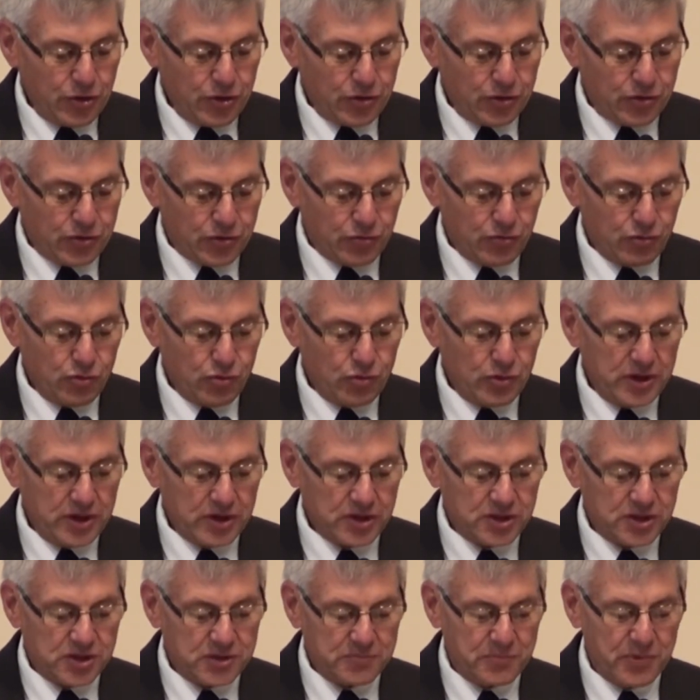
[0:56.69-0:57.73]
through
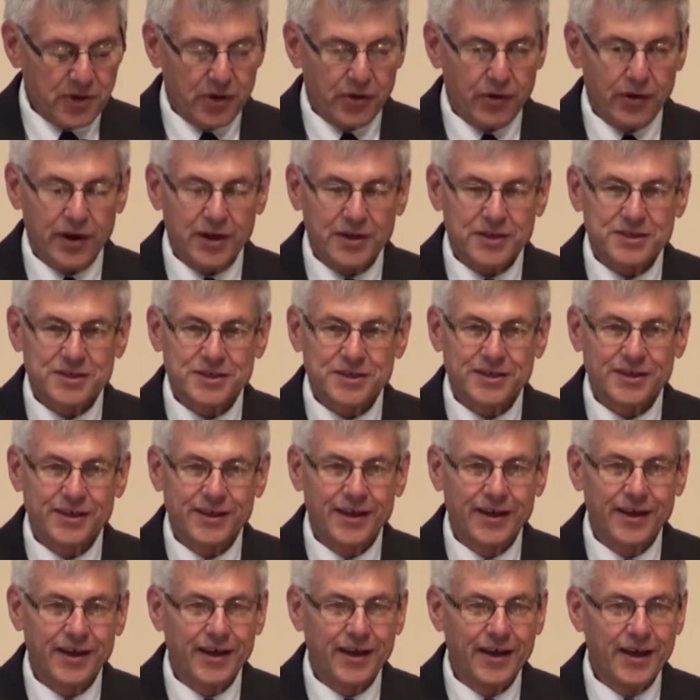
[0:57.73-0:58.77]
his Spirit
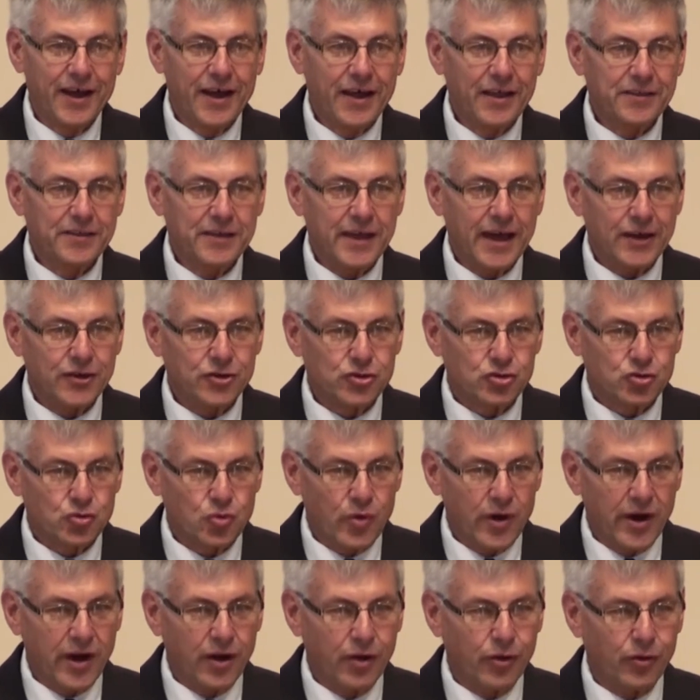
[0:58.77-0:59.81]
that
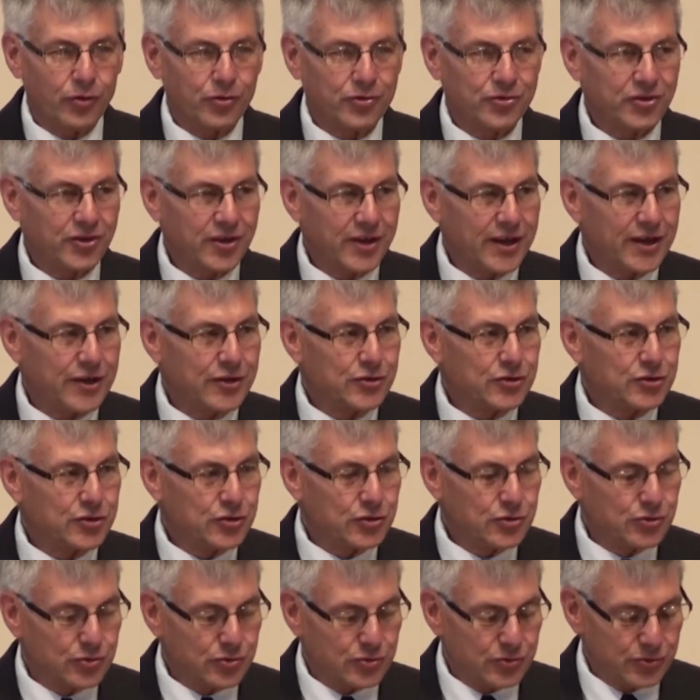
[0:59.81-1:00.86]
dwells in
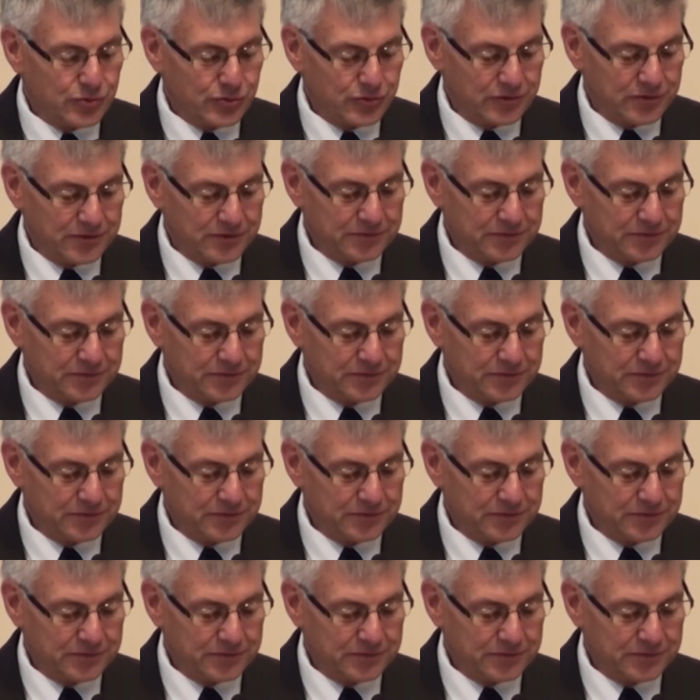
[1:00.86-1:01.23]
you.